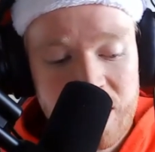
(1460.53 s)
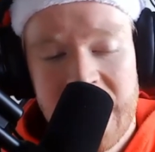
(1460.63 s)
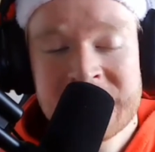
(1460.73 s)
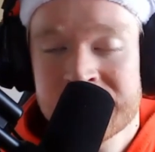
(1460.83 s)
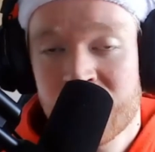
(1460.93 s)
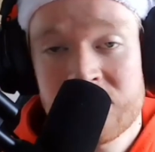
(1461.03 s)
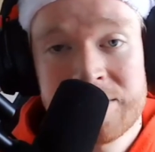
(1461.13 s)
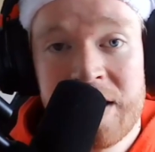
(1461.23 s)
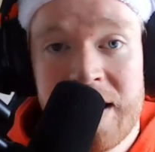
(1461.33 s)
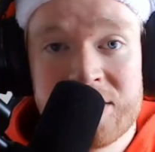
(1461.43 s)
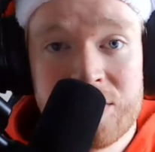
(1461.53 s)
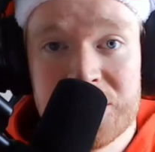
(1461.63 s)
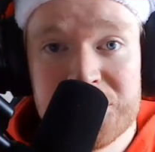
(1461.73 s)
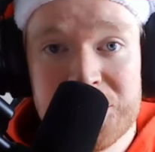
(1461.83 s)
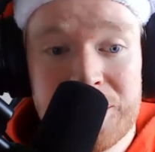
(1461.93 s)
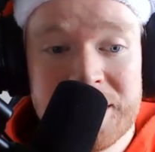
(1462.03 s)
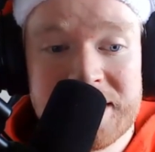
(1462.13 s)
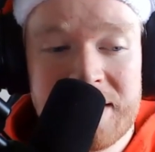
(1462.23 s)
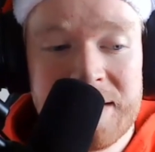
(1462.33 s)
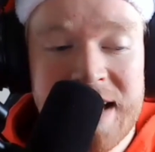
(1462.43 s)
As I've talked about elsewhere on the show, the
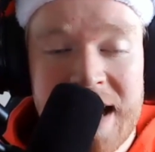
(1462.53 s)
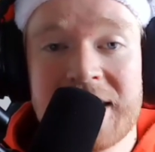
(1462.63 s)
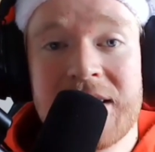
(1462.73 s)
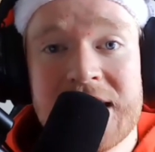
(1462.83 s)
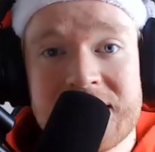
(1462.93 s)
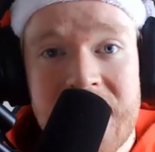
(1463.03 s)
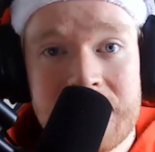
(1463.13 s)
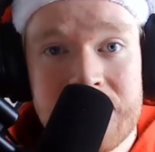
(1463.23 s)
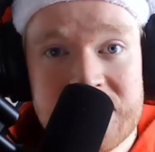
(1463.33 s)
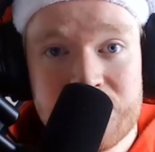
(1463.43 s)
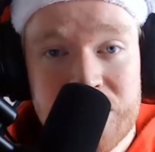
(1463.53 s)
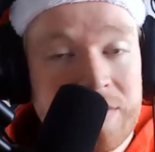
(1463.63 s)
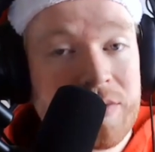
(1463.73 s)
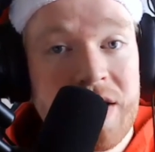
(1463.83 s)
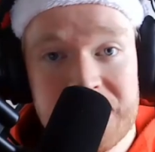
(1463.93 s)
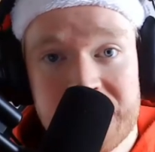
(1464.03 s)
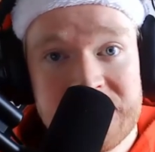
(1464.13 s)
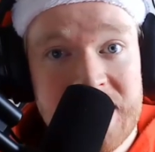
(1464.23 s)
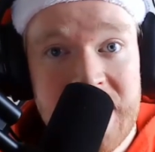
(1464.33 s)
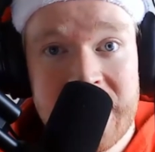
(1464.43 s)
dating landscape is pretty rough
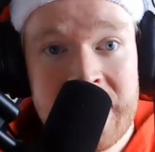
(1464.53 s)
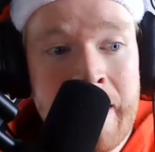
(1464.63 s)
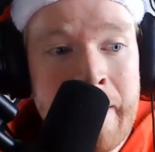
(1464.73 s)
today.